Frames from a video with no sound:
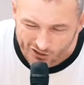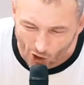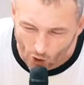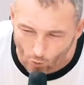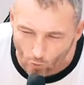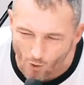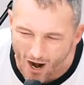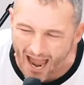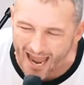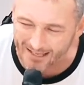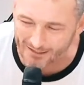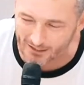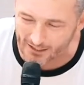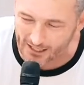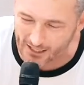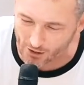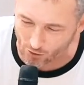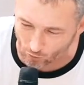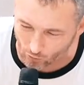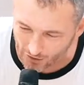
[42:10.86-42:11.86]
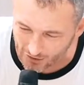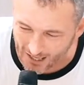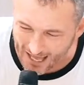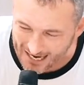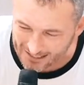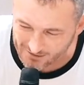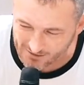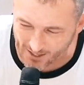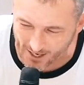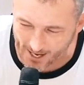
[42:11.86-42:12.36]
to rightly
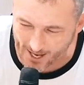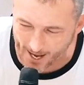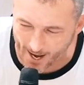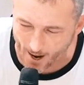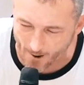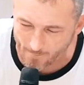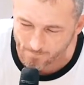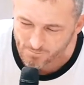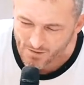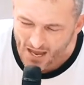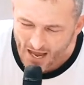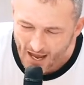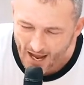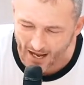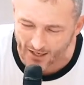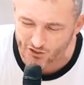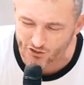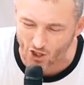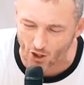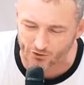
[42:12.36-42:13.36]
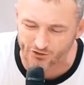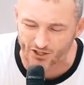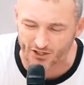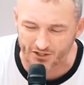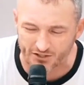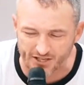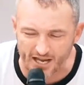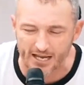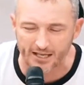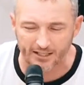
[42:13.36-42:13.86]
relate to him. And so to
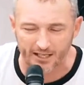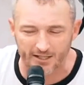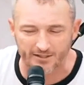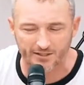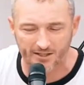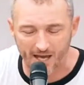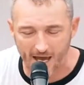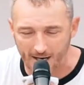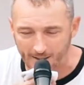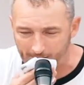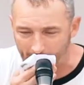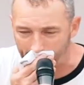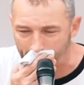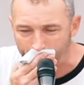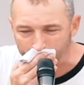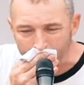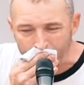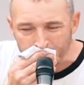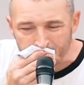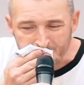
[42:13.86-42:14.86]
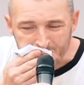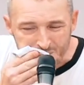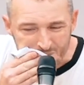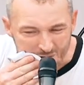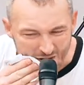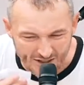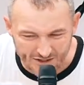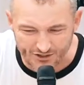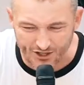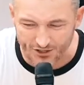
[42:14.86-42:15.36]
seek his kingdom,
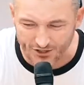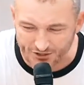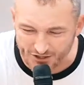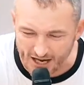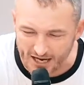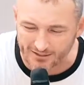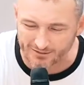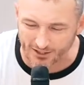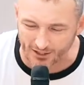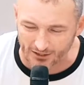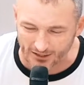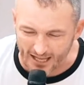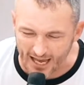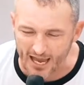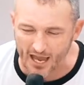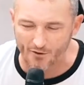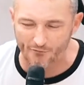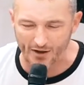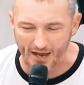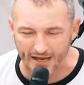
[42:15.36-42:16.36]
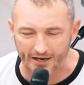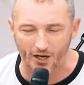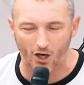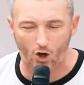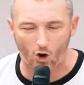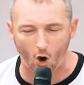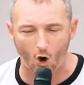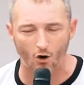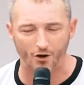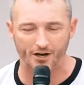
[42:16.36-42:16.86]
is to seek to live in
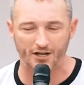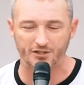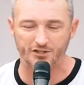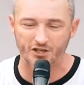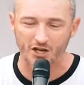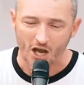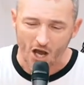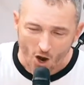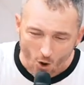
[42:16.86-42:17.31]
accordance